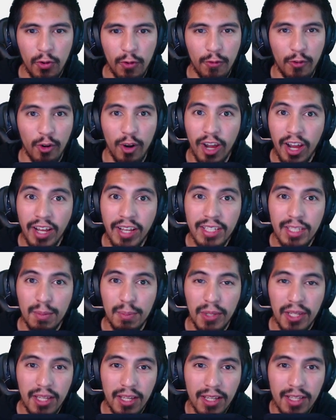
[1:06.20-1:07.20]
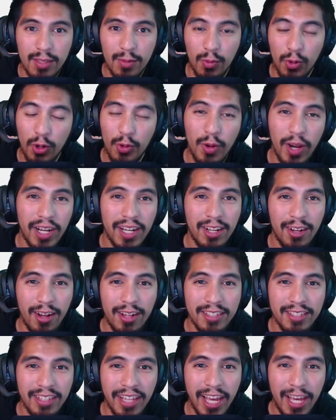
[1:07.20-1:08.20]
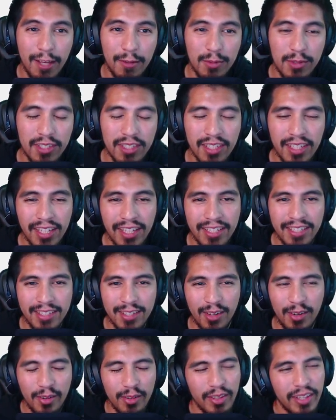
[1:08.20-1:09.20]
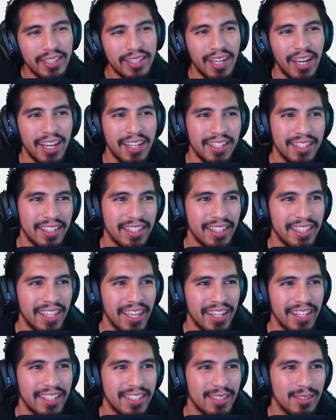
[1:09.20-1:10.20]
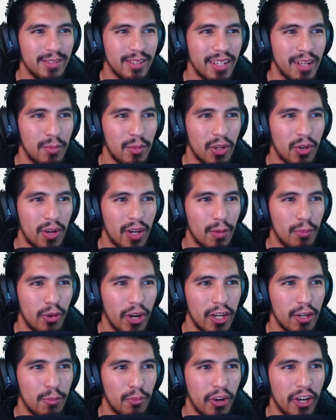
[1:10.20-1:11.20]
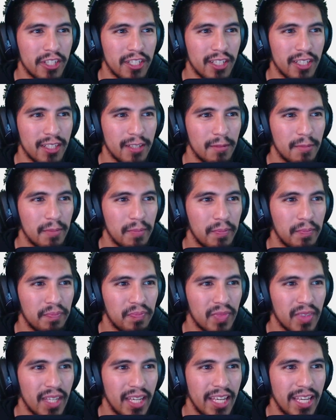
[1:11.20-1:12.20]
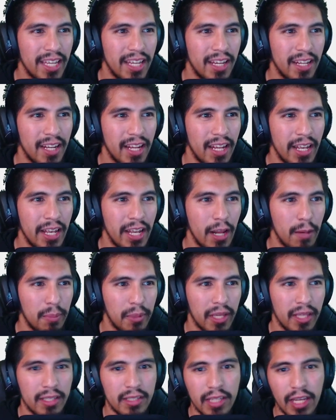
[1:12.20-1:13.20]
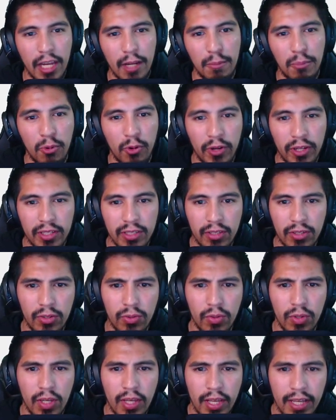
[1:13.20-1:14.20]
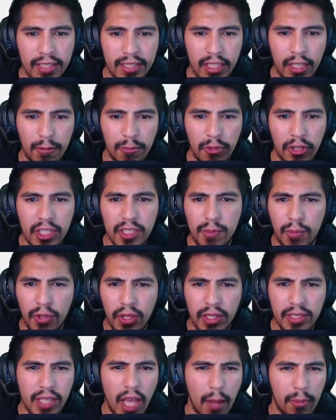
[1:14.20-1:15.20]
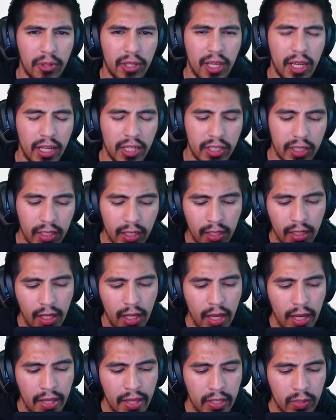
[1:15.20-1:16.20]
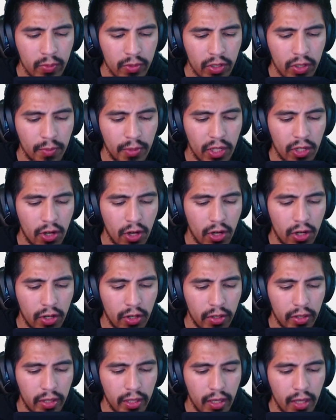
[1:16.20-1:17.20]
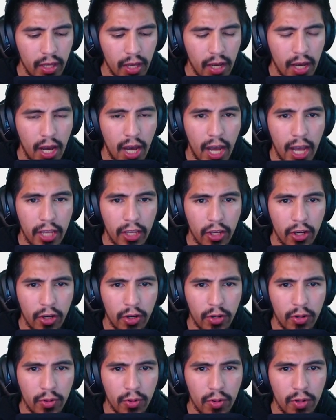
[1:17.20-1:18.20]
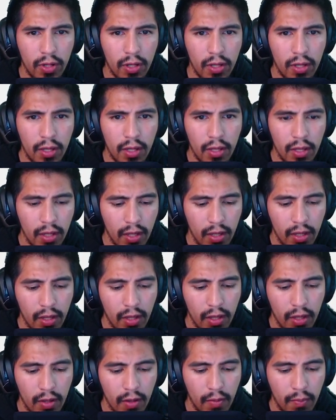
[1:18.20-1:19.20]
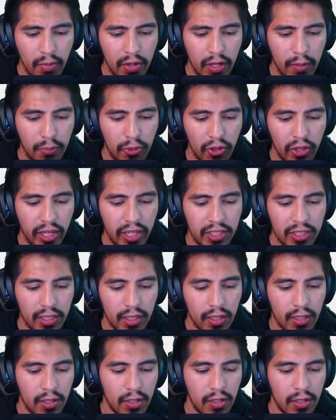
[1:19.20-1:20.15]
for us because we're writing console apps. And so let's kind of get into it. I'm gonna create a brand new project in NetBeans 8.2 C++ application. This one's gonna be called IO manipulation.